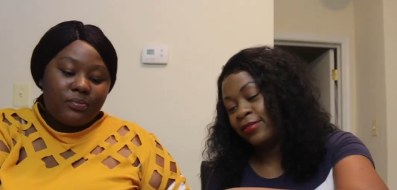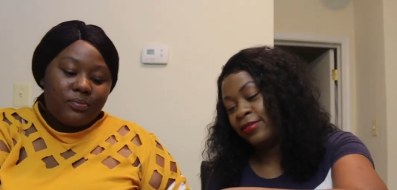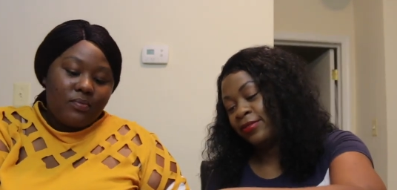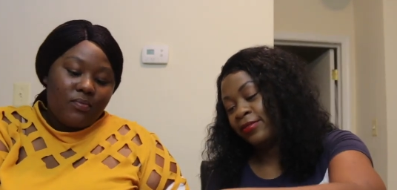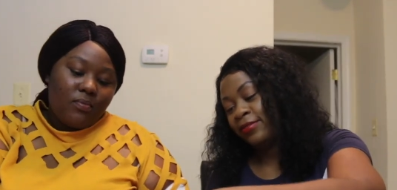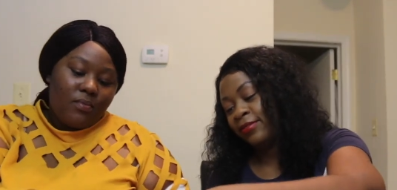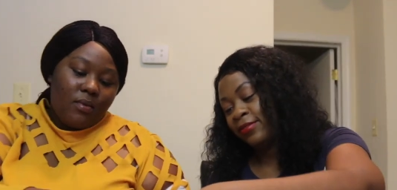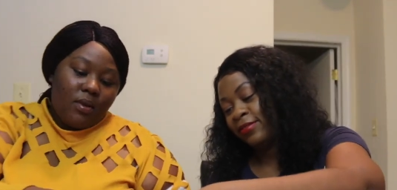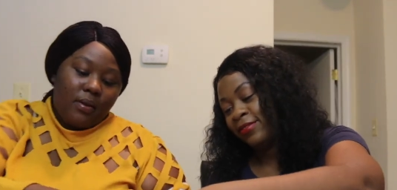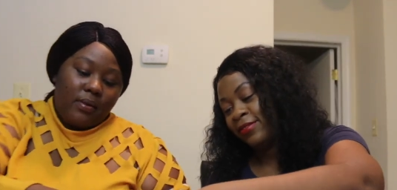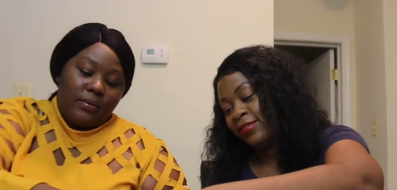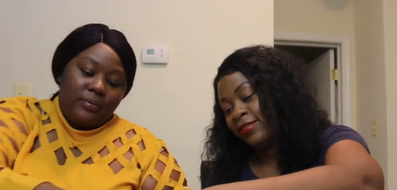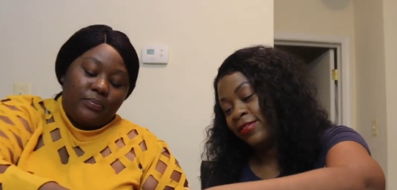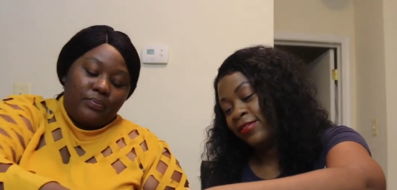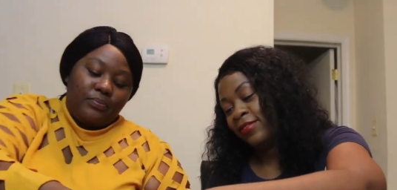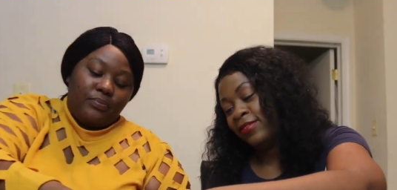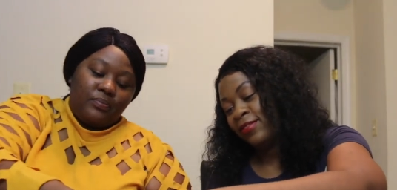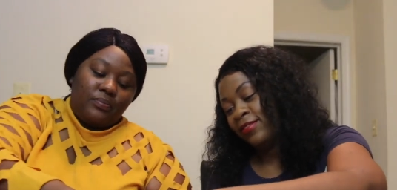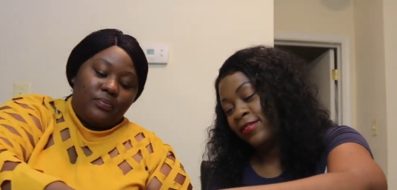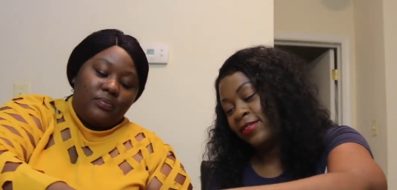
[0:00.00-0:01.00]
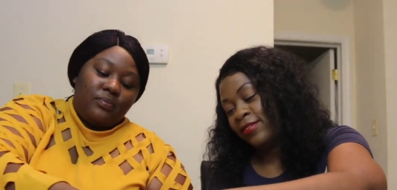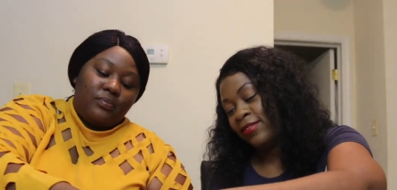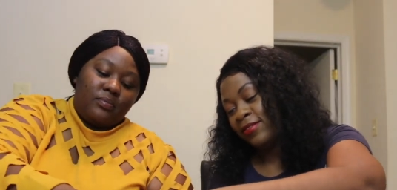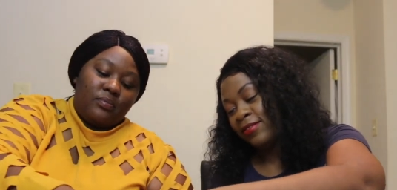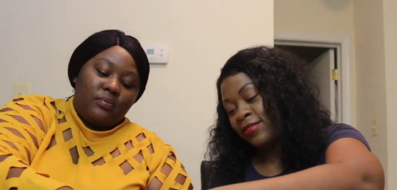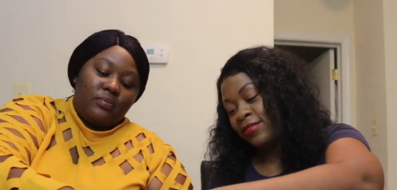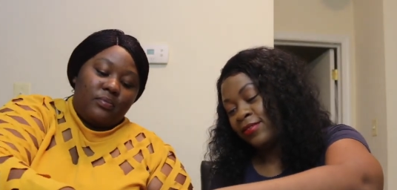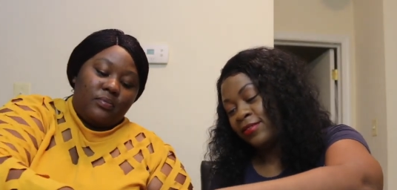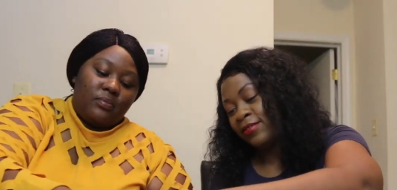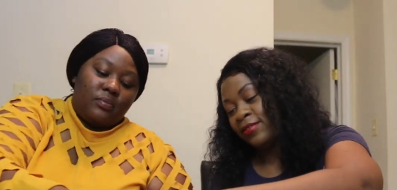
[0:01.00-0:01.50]

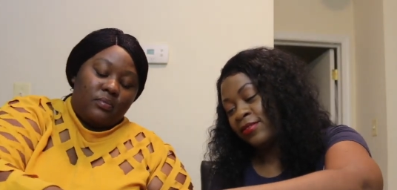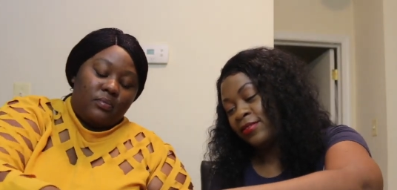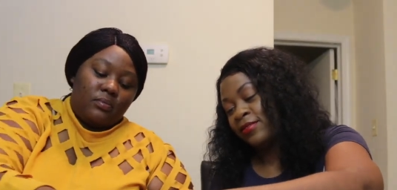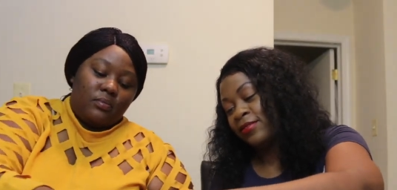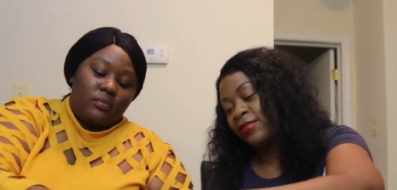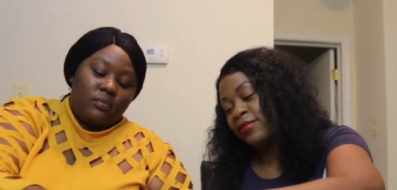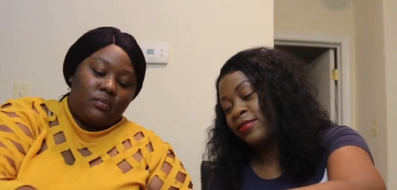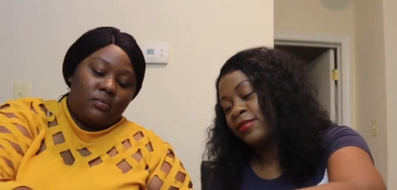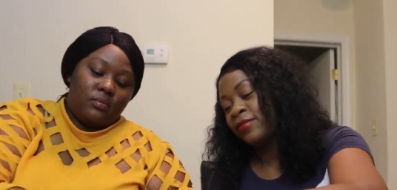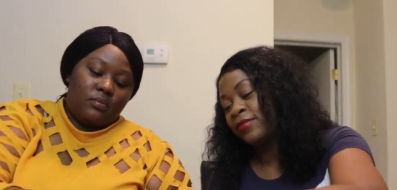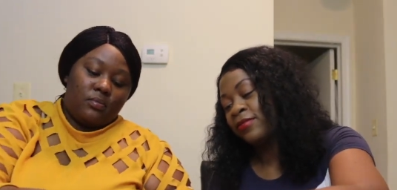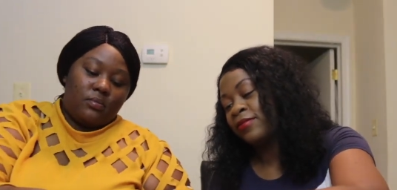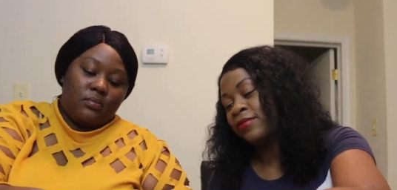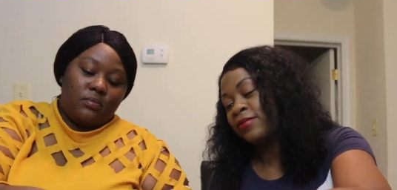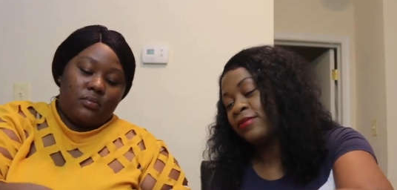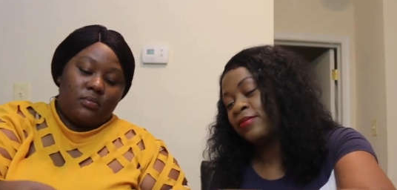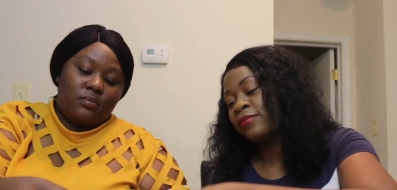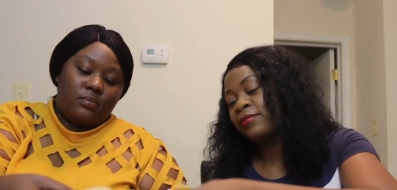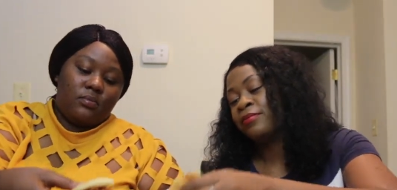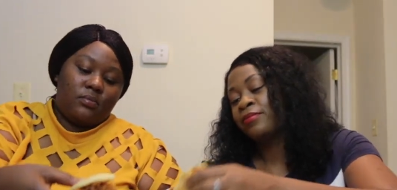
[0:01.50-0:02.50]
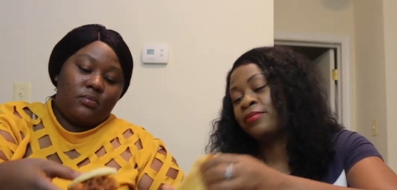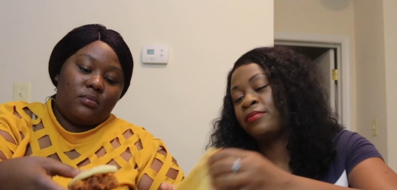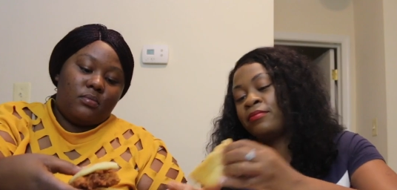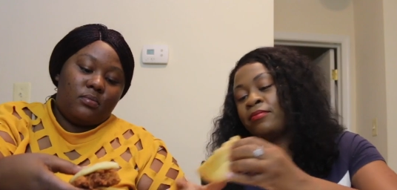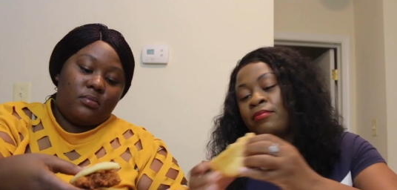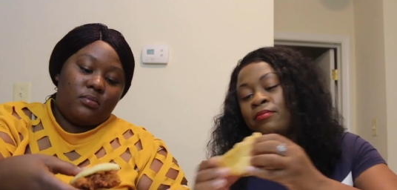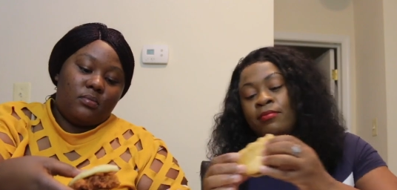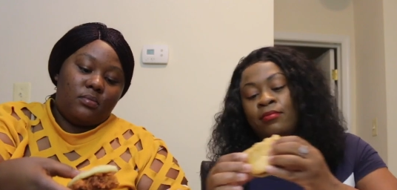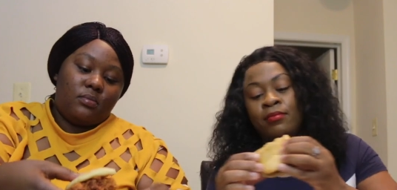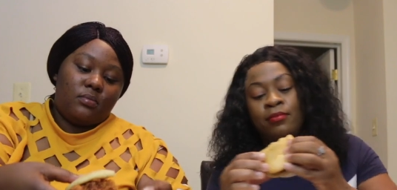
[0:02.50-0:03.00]

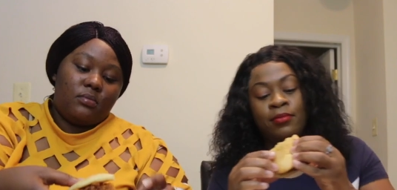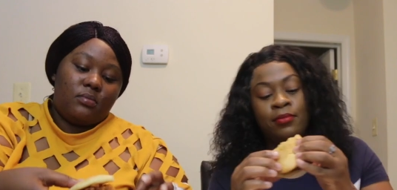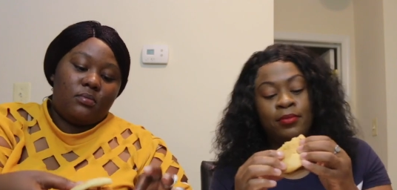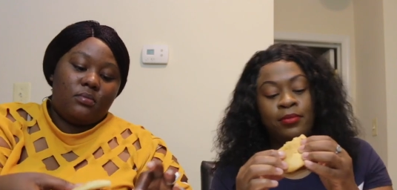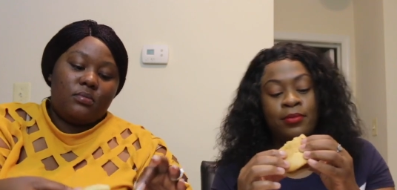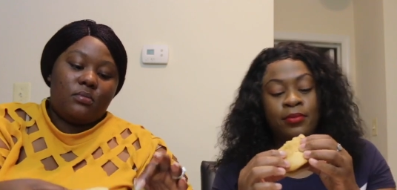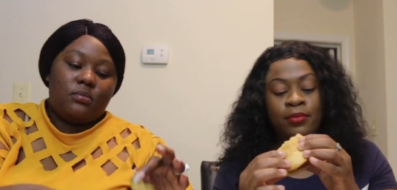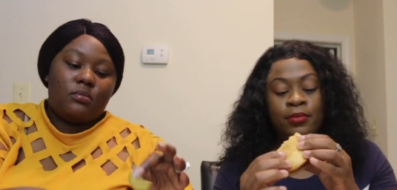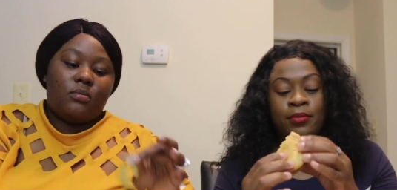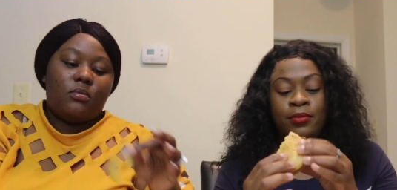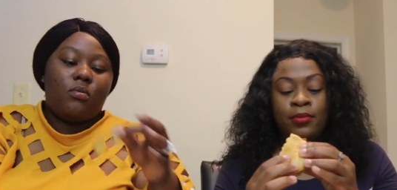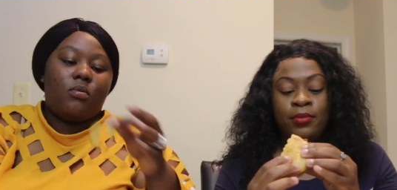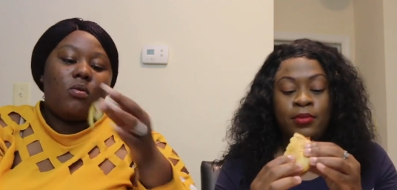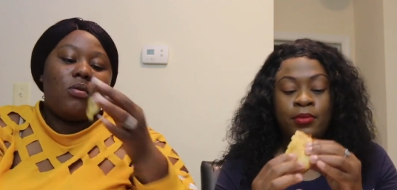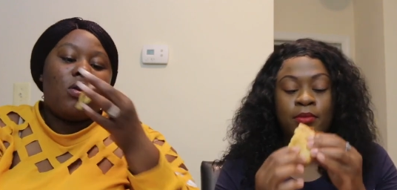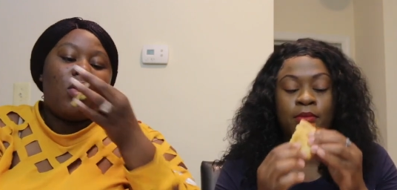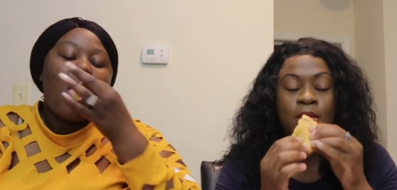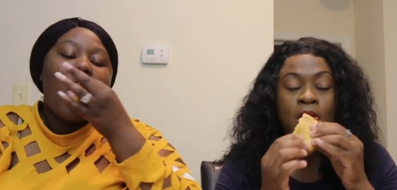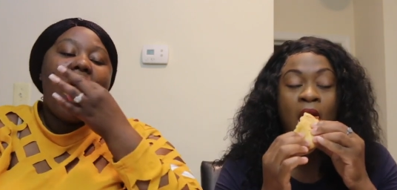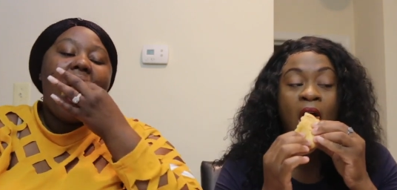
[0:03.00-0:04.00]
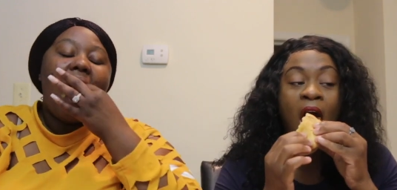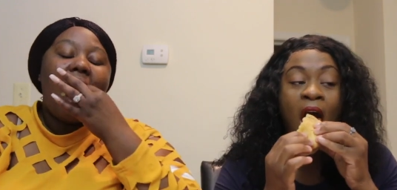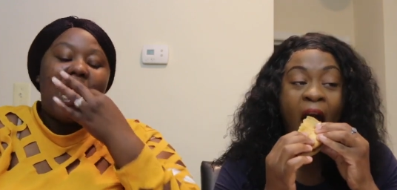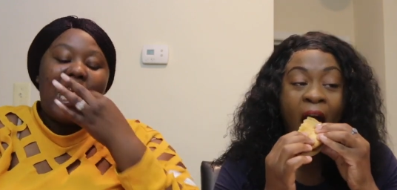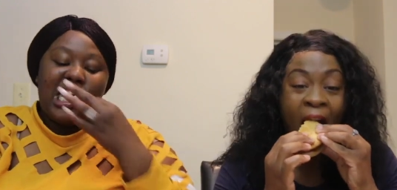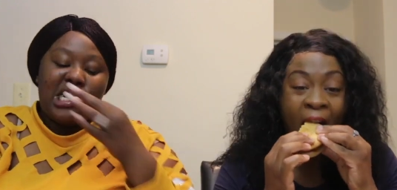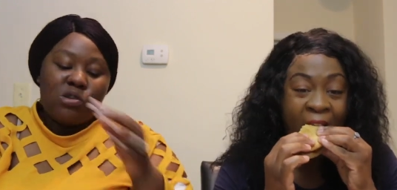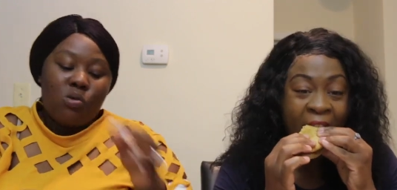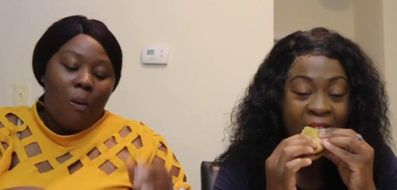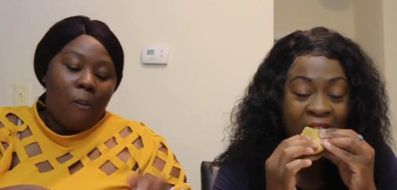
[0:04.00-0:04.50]

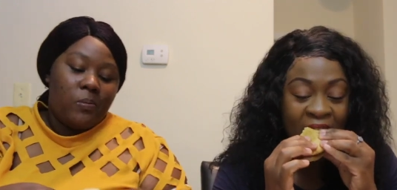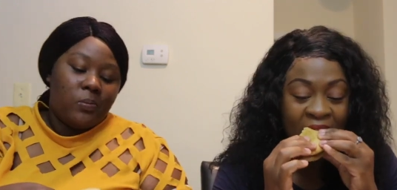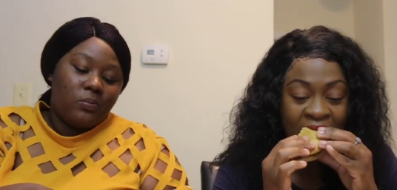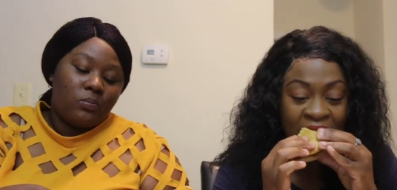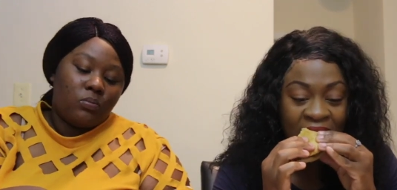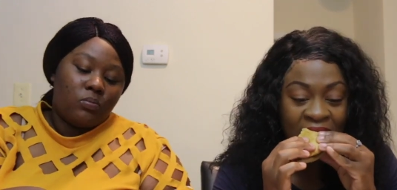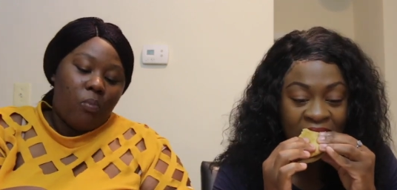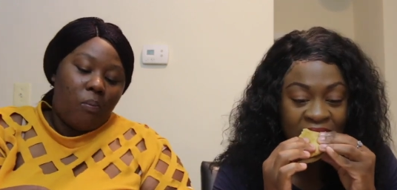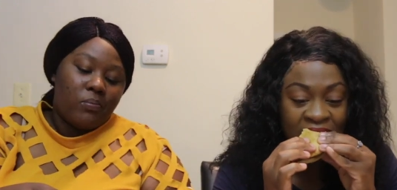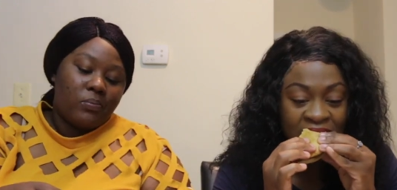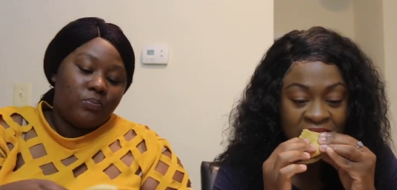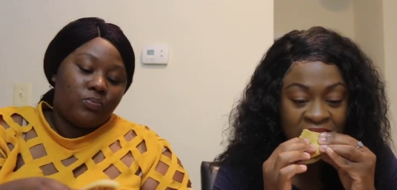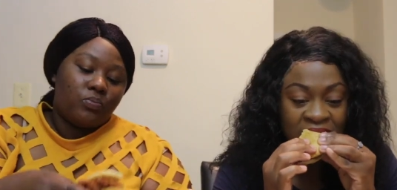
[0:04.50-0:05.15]
Nobody speaks.